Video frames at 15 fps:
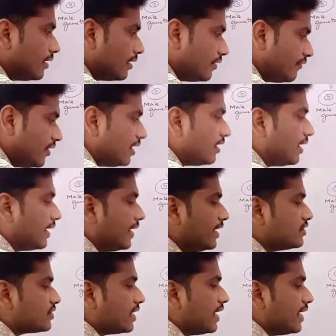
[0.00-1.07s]
will arrange
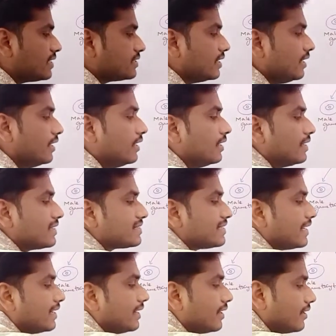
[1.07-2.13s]
as a
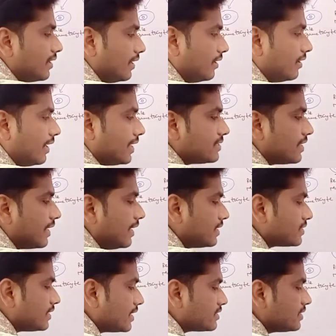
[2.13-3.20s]
signet ring, as a ring
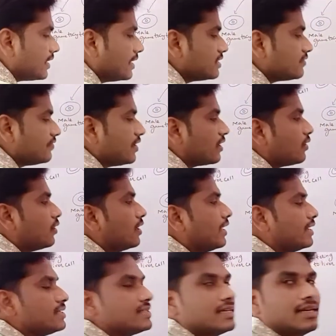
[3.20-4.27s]
structure, hence we are calling it a
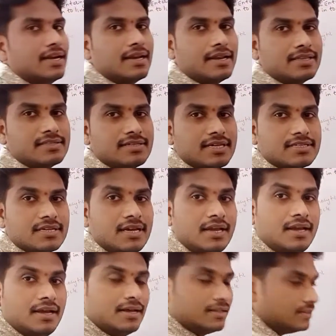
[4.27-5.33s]
signet ring stage.
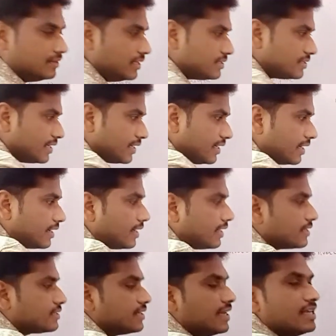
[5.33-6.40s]
This signet ring
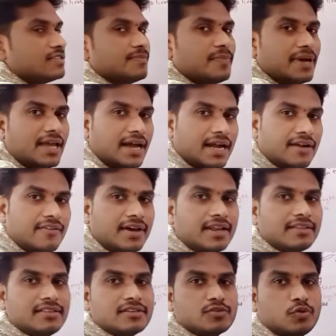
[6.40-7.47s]
stage, by acquiring
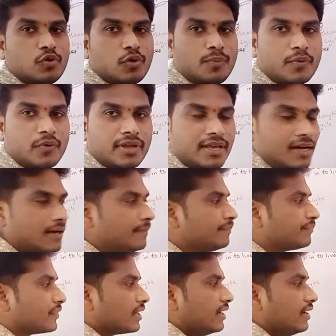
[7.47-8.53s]
the pseudopodia,
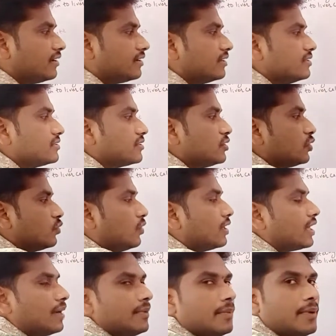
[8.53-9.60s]
it turns into what?
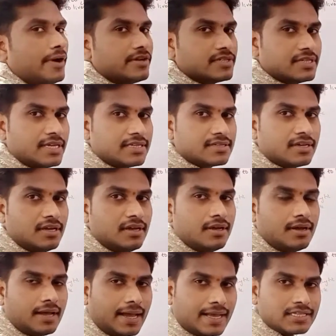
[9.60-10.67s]
Amoeboid stage.
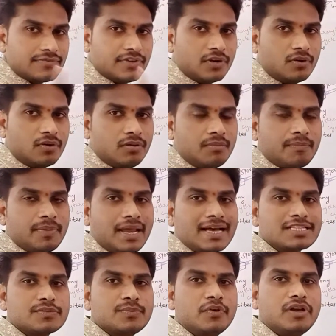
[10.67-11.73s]
As we know,
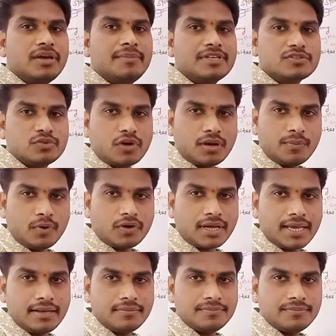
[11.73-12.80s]
Plasmodium is
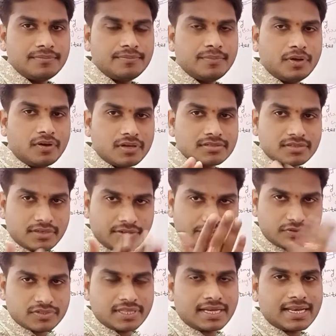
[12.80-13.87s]
non-motile because if you
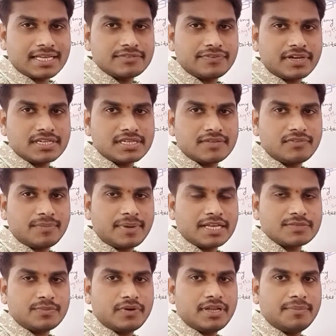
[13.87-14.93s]
see the classification of the
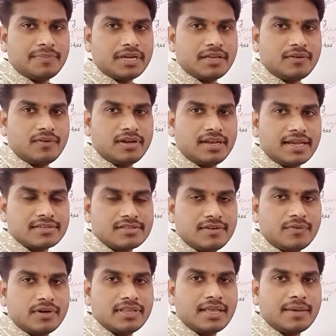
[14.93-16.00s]
Plasmodium, particularly actually
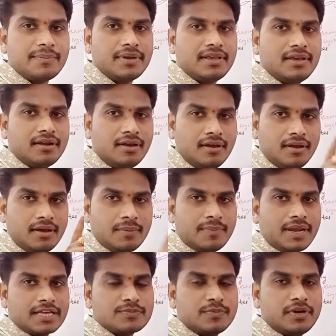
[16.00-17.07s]
what is happening here?
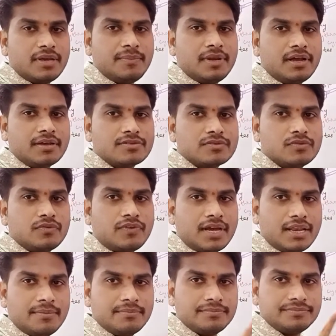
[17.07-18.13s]
Plasmodium belongs to
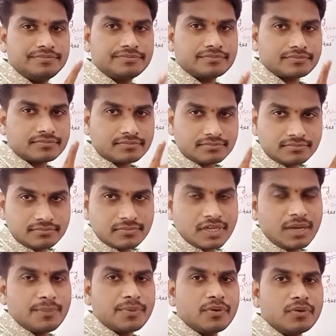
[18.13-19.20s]
phylum
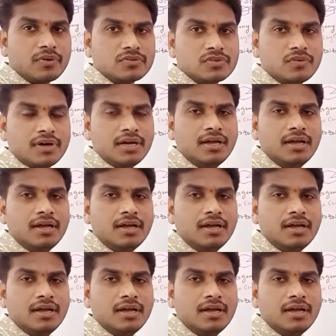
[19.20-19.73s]
Protozoa